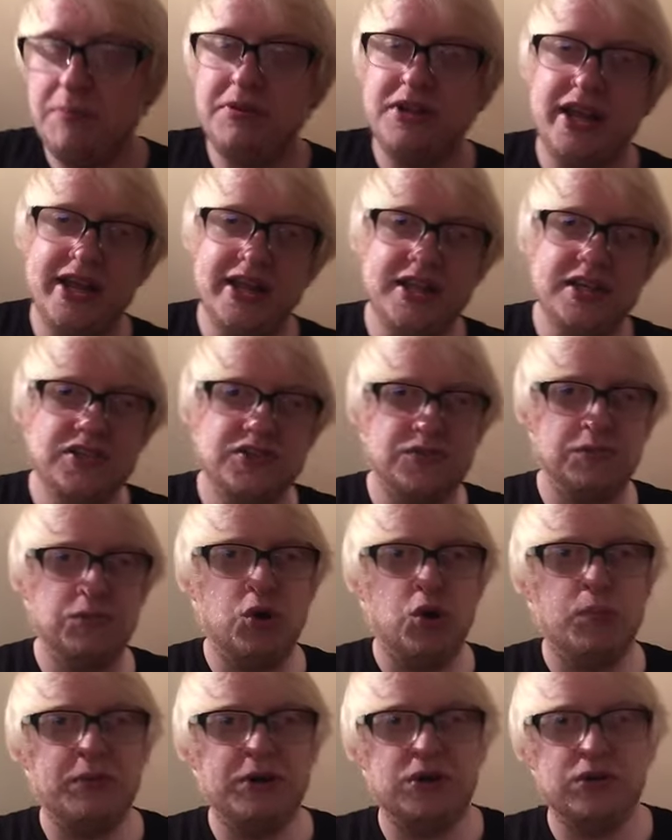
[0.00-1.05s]
playlist for
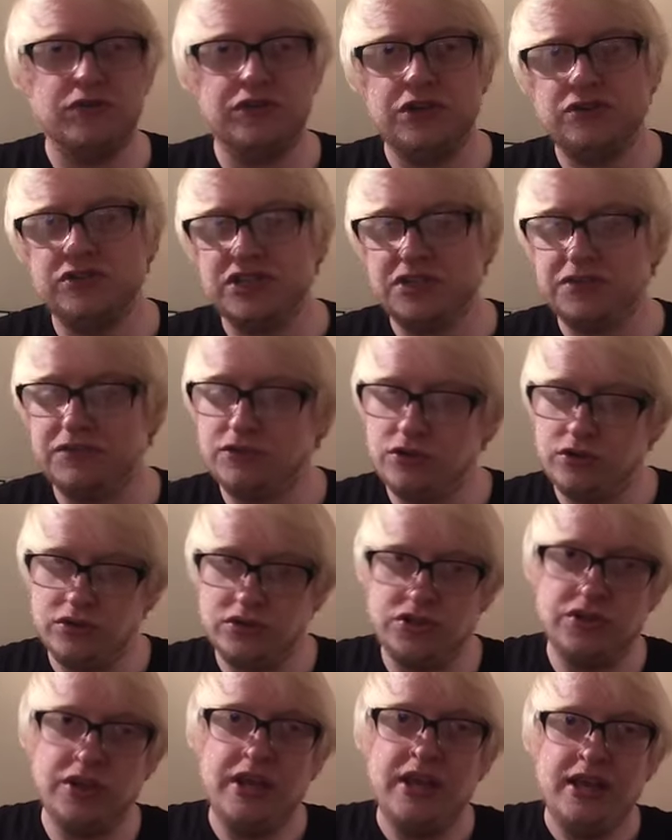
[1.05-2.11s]
more beer reviews, and of
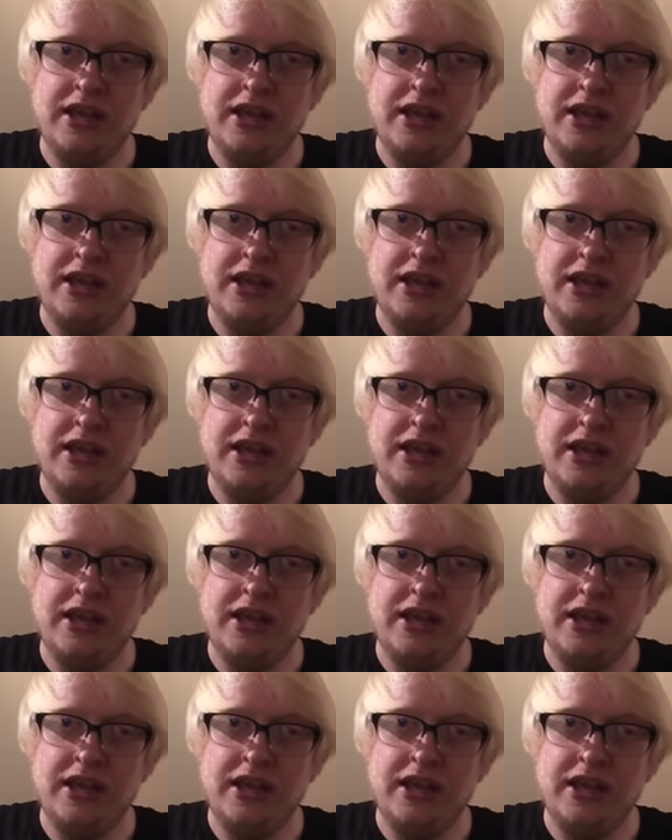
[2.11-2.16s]
course